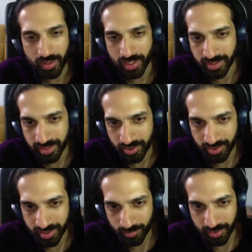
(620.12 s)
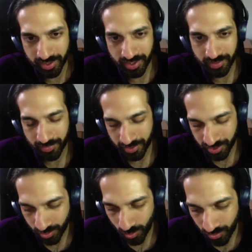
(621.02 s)
Well, that's an interesting one. Is this the
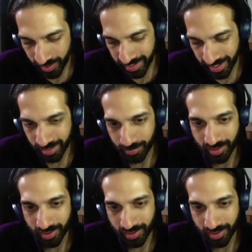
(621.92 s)
storytelling